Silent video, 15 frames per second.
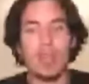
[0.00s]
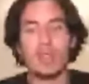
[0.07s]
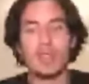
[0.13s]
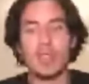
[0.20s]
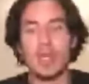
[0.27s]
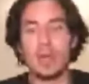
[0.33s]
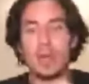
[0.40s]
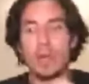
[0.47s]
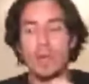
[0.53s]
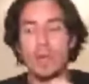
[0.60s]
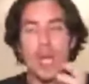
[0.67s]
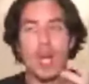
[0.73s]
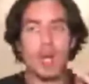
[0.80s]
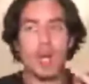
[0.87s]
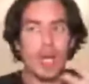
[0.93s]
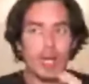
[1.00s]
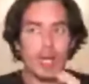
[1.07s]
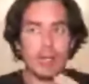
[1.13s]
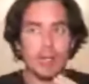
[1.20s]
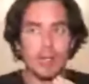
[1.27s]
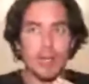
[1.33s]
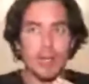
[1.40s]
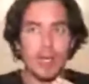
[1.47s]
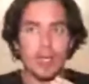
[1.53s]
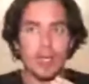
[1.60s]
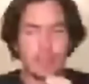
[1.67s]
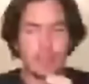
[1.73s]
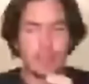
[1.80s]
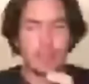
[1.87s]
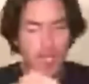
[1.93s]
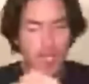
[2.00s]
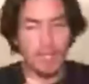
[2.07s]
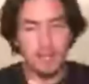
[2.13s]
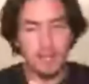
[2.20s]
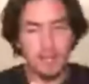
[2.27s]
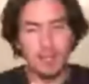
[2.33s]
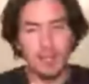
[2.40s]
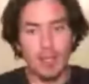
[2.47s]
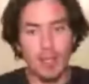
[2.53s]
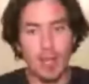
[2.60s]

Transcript: So we are like seeds